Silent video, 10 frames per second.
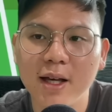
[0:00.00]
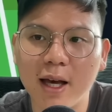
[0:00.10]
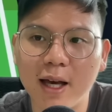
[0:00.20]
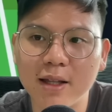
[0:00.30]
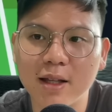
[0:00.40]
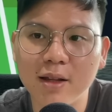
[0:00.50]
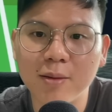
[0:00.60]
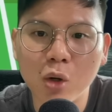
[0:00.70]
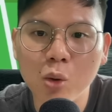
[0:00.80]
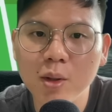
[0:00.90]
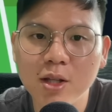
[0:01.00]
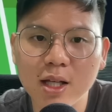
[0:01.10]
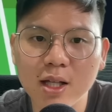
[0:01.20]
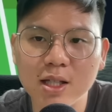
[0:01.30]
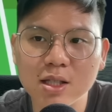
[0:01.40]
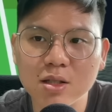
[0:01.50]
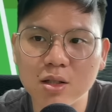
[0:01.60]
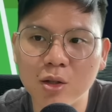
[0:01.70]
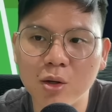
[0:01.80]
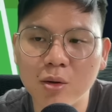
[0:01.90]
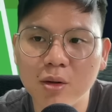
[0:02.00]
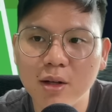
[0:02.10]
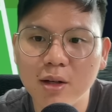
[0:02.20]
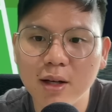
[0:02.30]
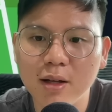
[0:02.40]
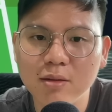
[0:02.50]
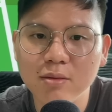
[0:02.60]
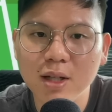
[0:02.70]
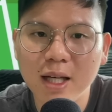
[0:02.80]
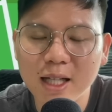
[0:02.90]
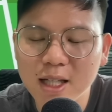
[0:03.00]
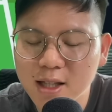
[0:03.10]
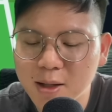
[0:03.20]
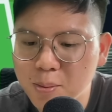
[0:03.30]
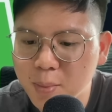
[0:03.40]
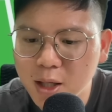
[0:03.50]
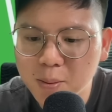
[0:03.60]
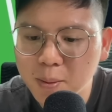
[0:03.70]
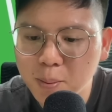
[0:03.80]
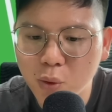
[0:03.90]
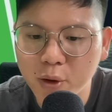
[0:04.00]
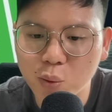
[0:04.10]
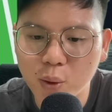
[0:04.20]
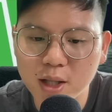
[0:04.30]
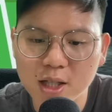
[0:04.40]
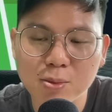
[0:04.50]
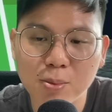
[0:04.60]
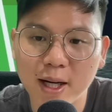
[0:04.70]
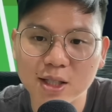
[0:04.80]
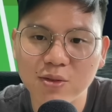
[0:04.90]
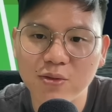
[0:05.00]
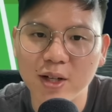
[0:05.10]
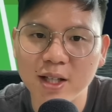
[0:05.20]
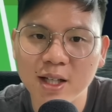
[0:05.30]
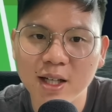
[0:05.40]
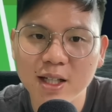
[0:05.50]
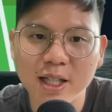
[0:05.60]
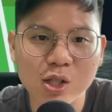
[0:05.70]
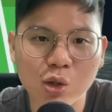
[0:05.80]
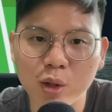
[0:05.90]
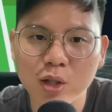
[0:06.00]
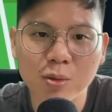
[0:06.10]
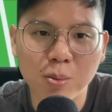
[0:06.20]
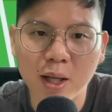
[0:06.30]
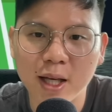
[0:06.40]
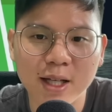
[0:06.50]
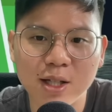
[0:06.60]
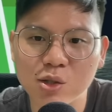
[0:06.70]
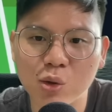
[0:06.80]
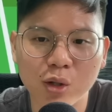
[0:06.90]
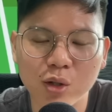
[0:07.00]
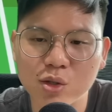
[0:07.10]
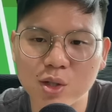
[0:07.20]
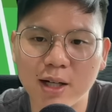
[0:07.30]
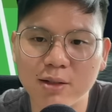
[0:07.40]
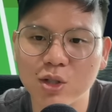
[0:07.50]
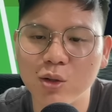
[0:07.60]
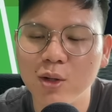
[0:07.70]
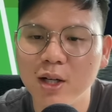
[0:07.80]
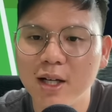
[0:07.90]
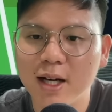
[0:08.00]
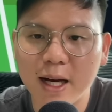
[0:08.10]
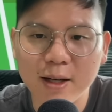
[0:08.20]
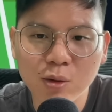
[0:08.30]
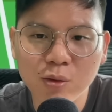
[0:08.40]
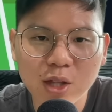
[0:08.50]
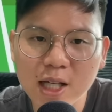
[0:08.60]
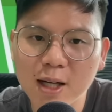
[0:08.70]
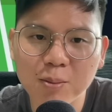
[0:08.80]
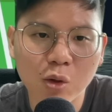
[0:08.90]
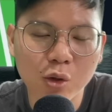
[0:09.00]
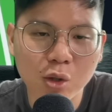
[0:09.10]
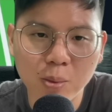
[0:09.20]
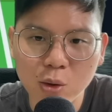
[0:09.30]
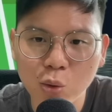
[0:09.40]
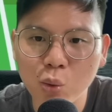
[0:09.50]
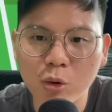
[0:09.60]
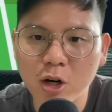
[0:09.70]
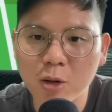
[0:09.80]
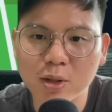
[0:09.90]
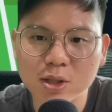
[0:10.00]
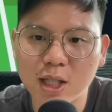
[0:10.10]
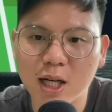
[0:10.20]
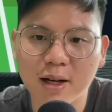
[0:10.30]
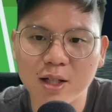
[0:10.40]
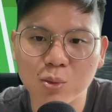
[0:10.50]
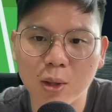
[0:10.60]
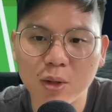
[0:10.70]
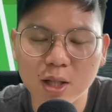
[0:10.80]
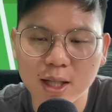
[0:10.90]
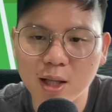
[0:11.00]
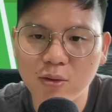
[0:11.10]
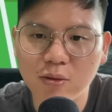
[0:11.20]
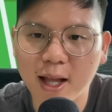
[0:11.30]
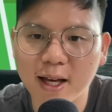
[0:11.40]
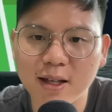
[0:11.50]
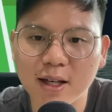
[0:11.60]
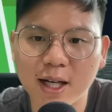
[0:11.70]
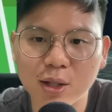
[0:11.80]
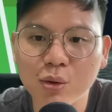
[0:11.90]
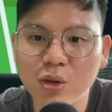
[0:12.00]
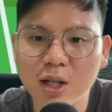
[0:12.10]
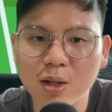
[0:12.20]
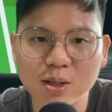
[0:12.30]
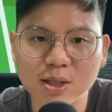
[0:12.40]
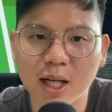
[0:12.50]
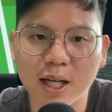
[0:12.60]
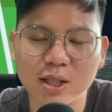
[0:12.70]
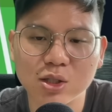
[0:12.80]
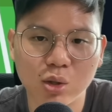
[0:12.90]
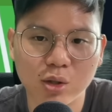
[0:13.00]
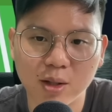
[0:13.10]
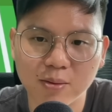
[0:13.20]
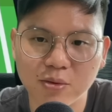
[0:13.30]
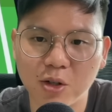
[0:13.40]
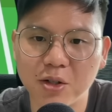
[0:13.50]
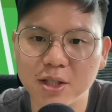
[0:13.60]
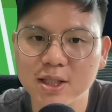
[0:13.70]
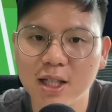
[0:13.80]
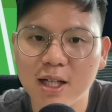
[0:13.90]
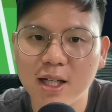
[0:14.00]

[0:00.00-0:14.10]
And the moment that he's, you know, hitting that minimum point where he's past fit, he's going to play and he's going to start. So I don't think I'm going to be too worried about Saka as well with a yellow flag here. I do think he'll start against Nottingham Forest,